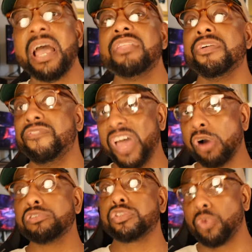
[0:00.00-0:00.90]
The
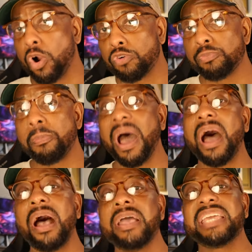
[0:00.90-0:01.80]
Veiled Throne
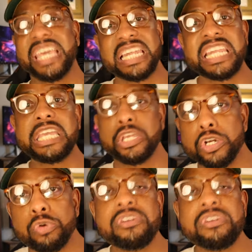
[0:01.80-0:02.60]
by Ken Liu,